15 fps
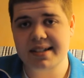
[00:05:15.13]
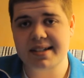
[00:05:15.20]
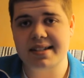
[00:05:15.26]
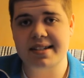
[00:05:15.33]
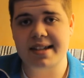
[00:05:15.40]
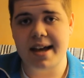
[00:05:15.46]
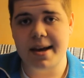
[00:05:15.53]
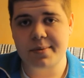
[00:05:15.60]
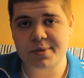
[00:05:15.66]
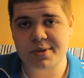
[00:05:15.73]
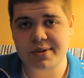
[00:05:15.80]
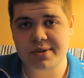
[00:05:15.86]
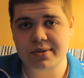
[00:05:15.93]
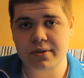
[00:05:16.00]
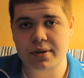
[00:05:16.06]

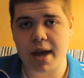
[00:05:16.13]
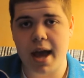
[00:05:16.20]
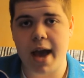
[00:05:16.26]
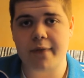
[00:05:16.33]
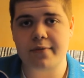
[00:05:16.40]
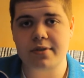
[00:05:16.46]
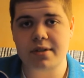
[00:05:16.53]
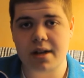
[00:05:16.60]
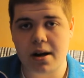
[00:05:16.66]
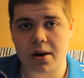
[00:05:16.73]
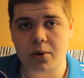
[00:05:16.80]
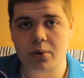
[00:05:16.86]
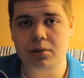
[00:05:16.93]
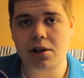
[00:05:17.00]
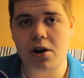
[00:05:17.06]
Samsung have
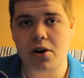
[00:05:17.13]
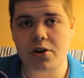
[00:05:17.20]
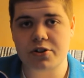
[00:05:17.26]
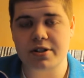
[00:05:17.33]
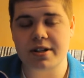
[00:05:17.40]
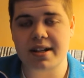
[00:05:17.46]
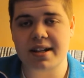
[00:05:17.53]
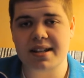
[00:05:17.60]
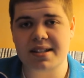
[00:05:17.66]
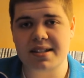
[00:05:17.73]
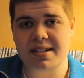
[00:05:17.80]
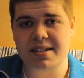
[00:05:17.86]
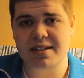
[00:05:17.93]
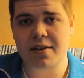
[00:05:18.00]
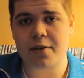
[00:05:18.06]
now launched
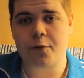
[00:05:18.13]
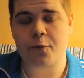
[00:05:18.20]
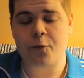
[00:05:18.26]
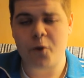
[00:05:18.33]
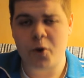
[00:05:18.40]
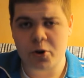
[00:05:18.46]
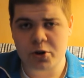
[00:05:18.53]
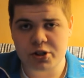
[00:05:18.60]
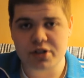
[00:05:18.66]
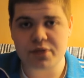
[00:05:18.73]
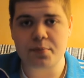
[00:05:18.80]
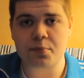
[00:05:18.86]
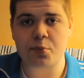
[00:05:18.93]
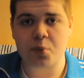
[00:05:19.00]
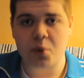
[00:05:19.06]
its first
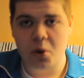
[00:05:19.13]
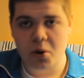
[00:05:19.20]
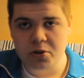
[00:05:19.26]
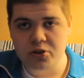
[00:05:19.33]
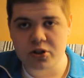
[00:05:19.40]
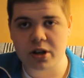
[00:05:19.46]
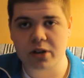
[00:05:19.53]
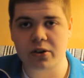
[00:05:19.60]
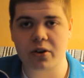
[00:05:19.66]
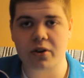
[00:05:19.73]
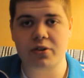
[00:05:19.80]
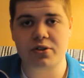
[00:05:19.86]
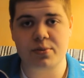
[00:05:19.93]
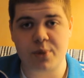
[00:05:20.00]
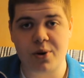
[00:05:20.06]

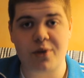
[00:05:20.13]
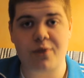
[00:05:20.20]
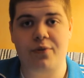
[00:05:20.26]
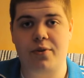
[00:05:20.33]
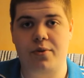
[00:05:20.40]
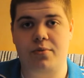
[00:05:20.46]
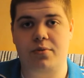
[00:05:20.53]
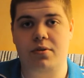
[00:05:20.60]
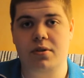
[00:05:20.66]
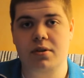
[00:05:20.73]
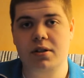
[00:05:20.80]
projector smartphone